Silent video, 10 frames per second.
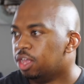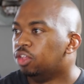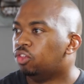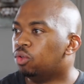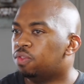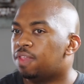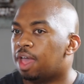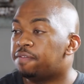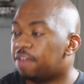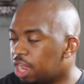So a
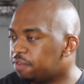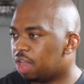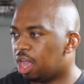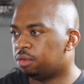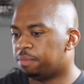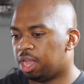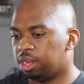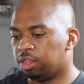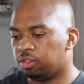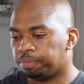fly-in, fly-out mine
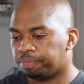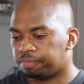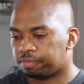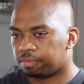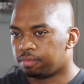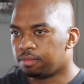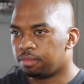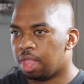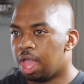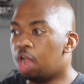is
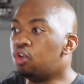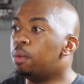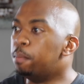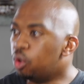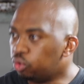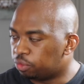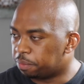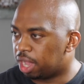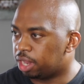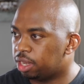a remote
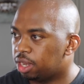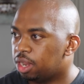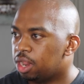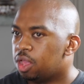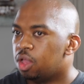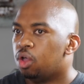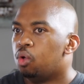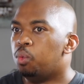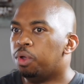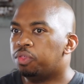mine
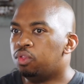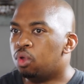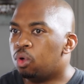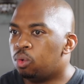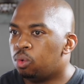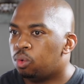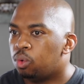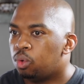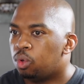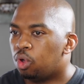with
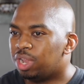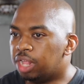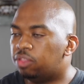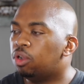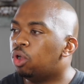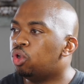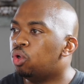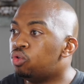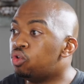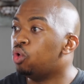little or no
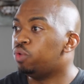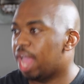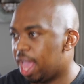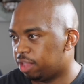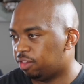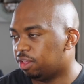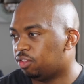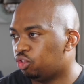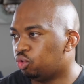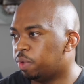road access
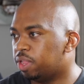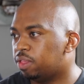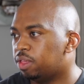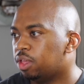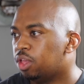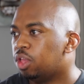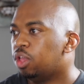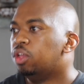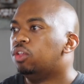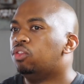to it.
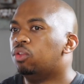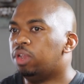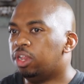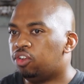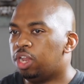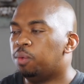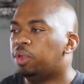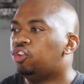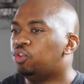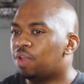So literally
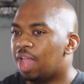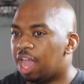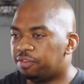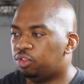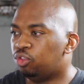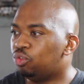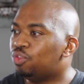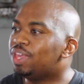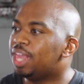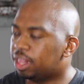what you have to do to
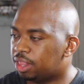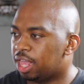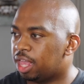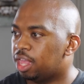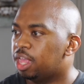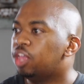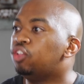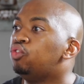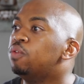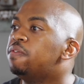get there
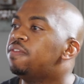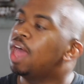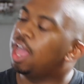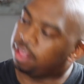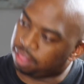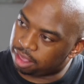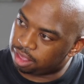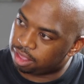is you fly there.